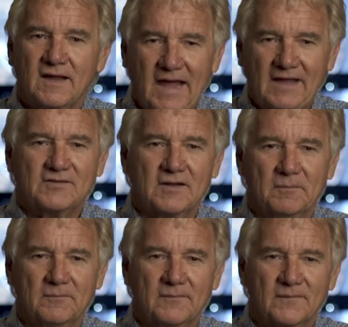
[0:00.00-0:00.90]
Ask him.
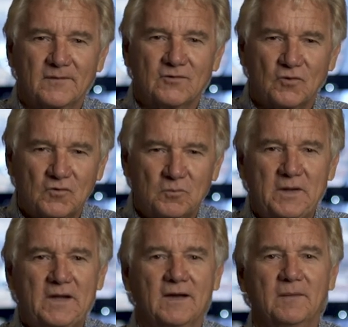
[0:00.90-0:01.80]
So
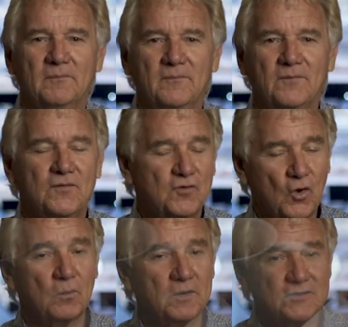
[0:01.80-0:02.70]
speak up.
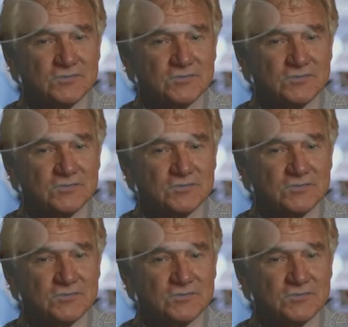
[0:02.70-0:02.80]
Don't be